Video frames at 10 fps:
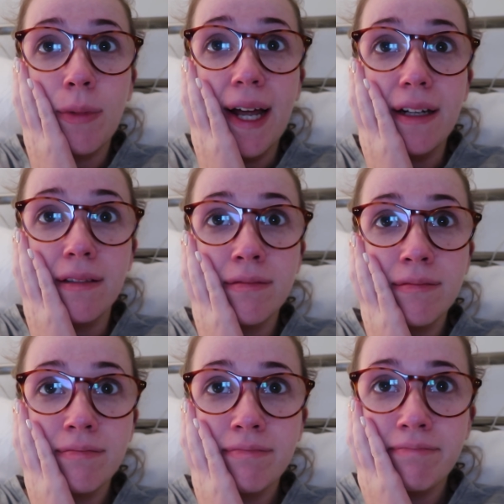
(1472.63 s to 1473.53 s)
when
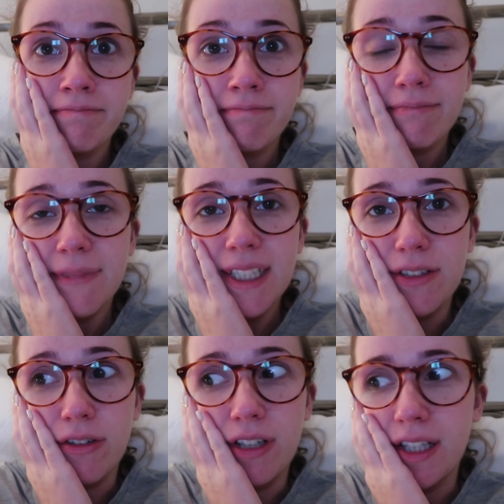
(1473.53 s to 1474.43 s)

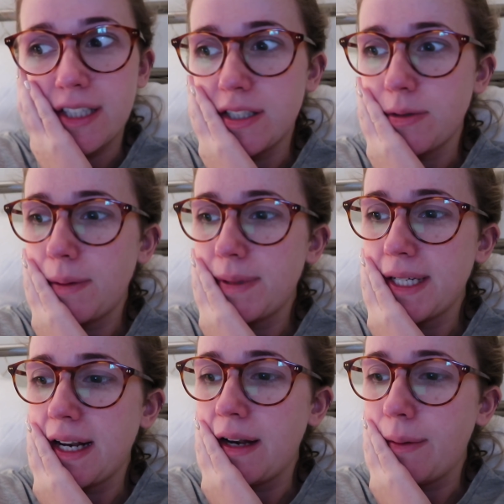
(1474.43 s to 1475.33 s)
he's not going to listen to what I'm saying